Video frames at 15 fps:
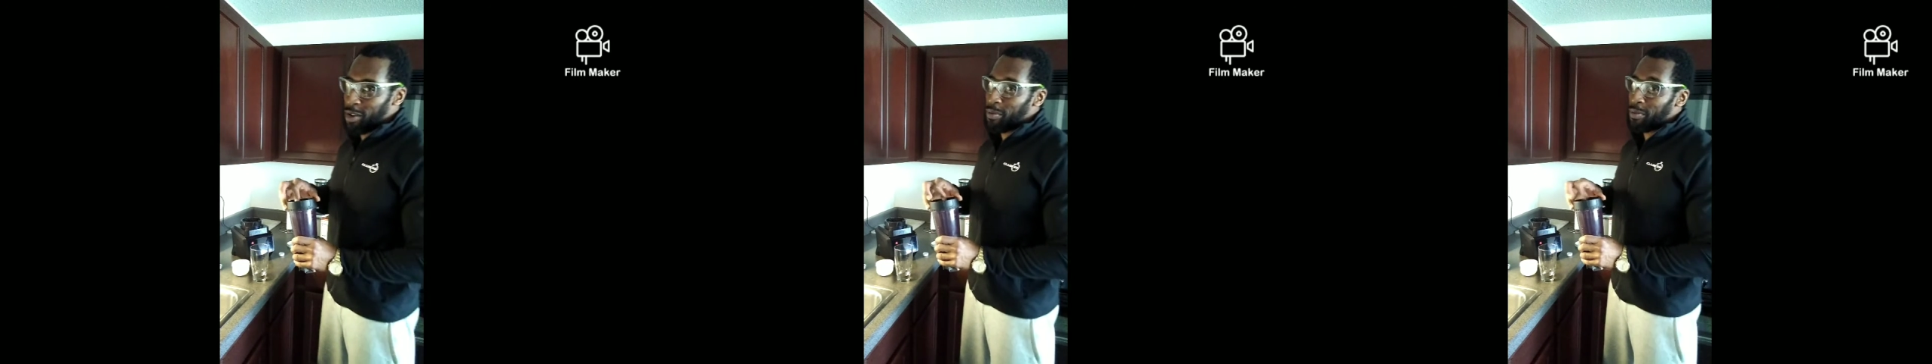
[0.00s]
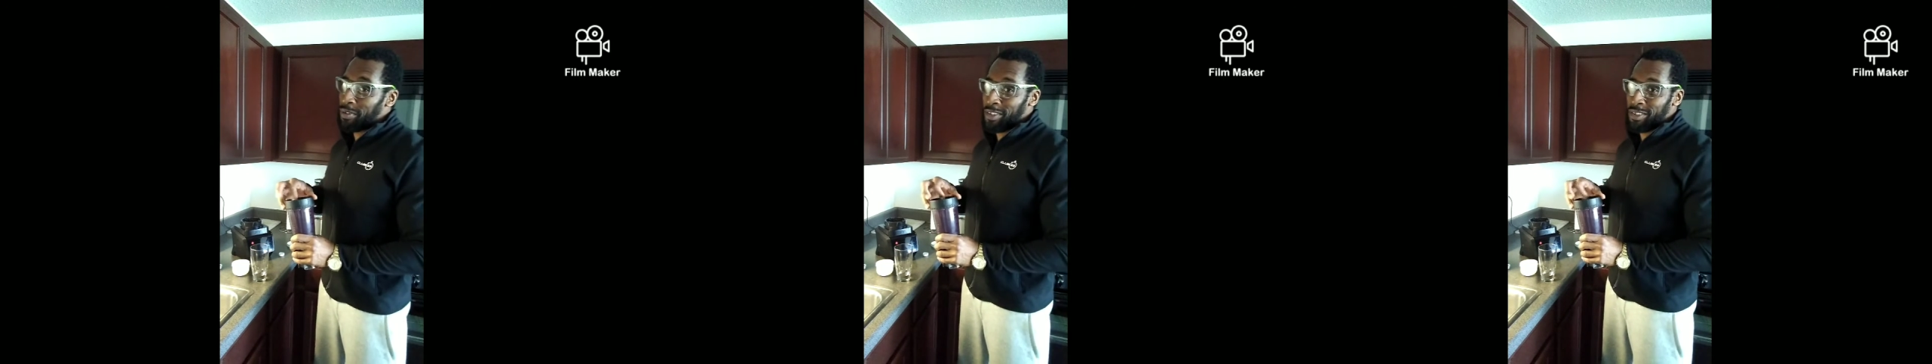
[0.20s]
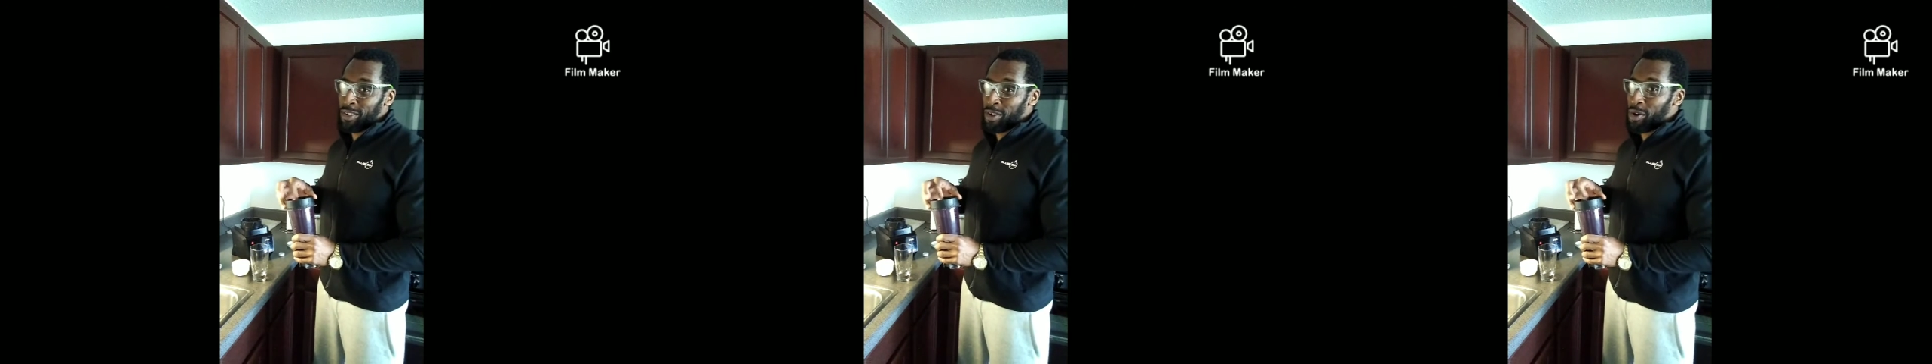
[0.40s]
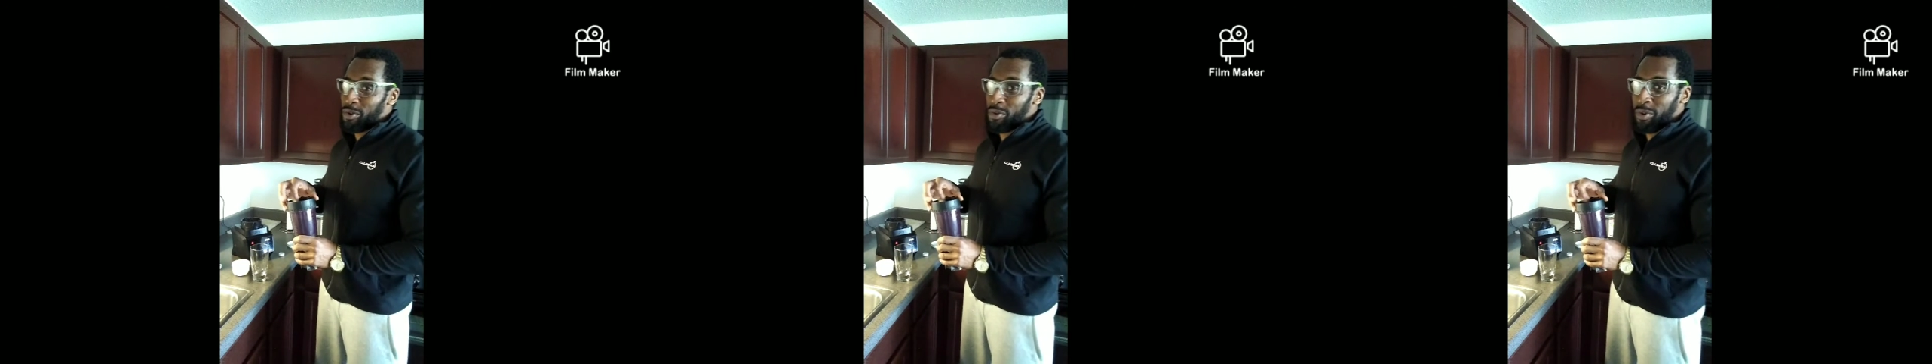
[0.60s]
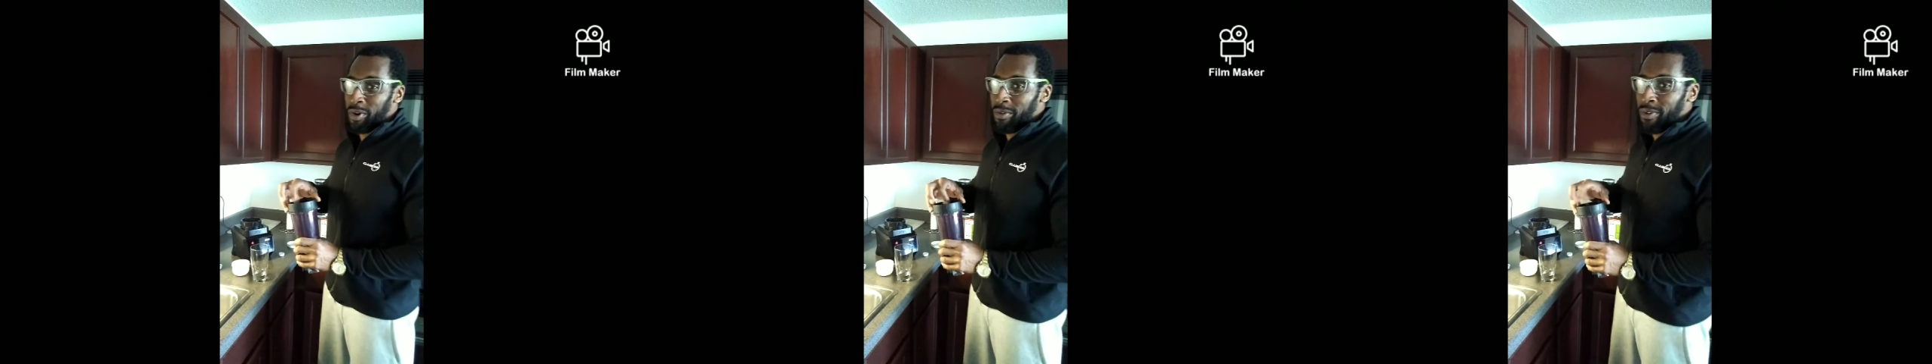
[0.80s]
I'm just
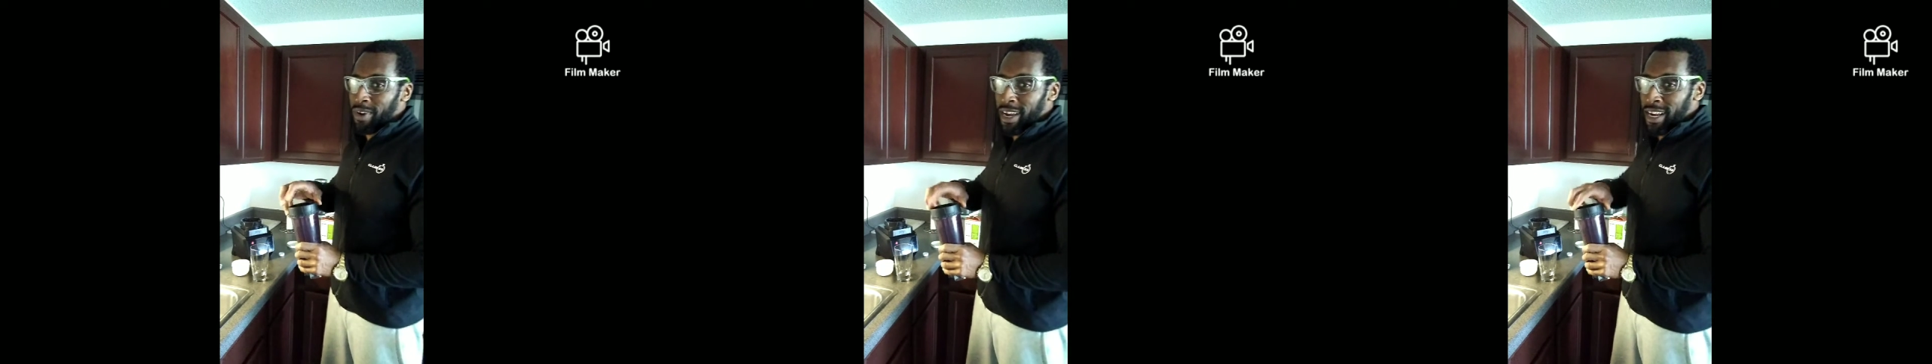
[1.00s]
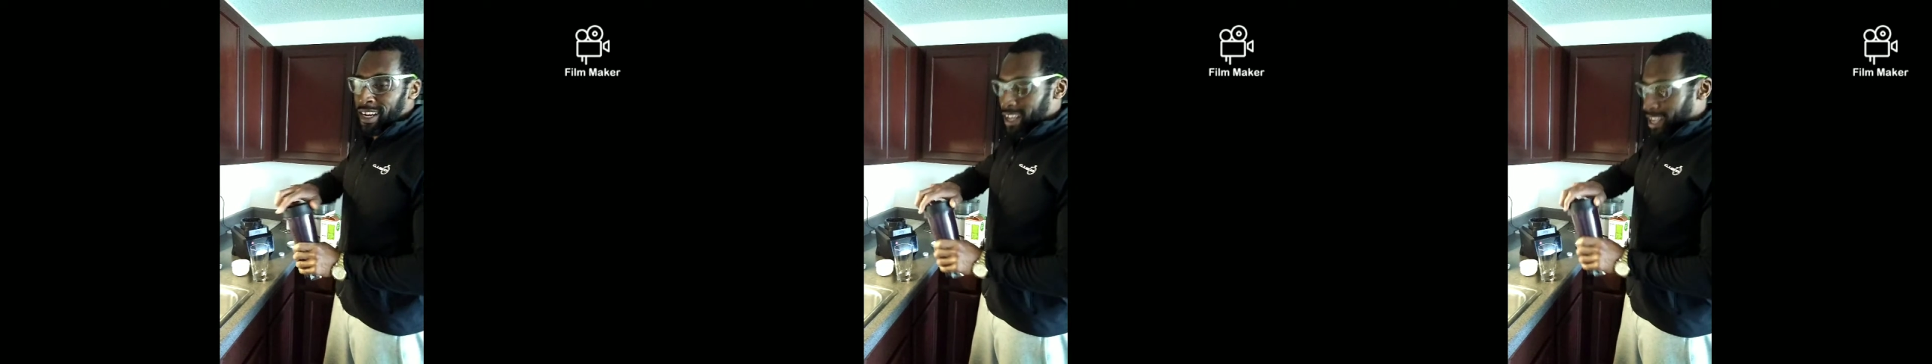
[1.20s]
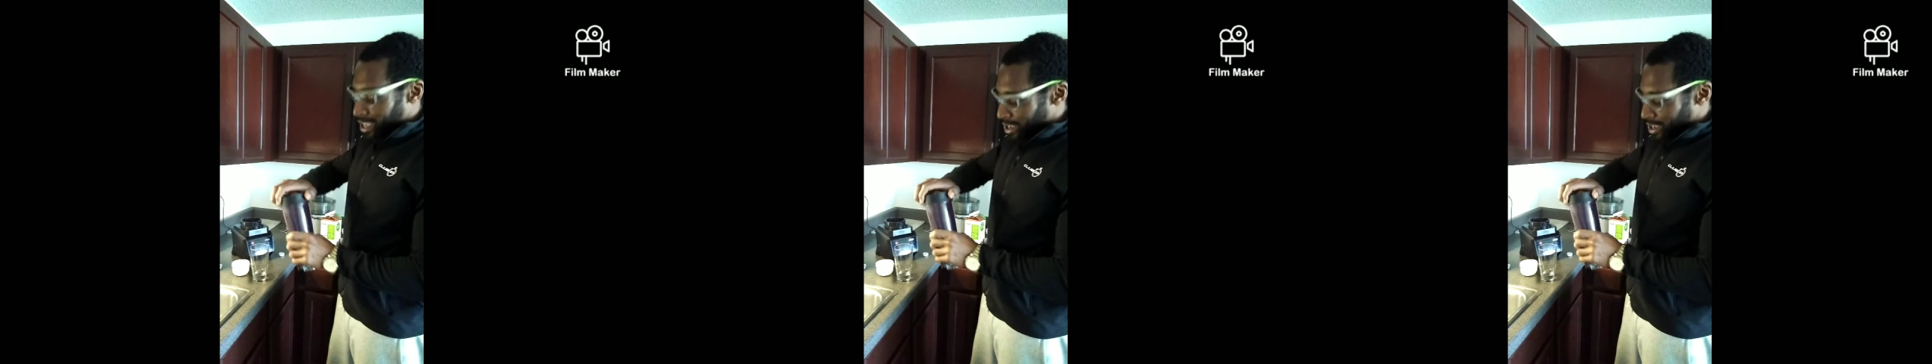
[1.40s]
on one right now.